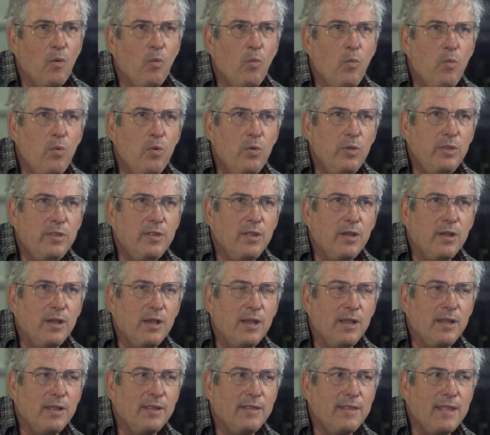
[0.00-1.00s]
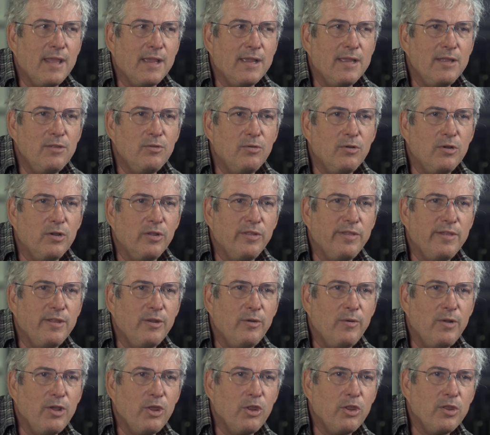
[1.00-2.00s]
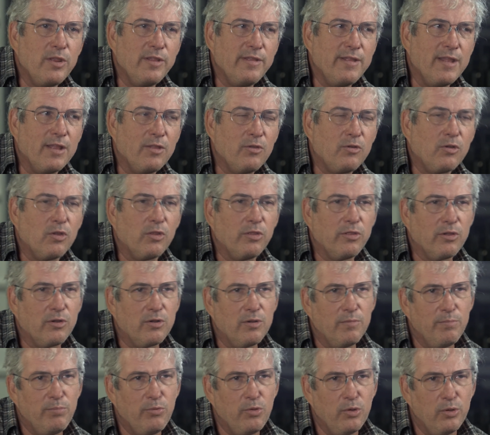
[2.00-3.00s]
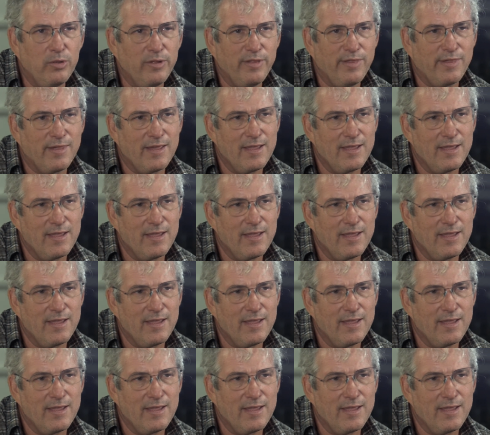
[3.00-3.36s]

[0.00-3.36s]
would uh, take into consideration that the computer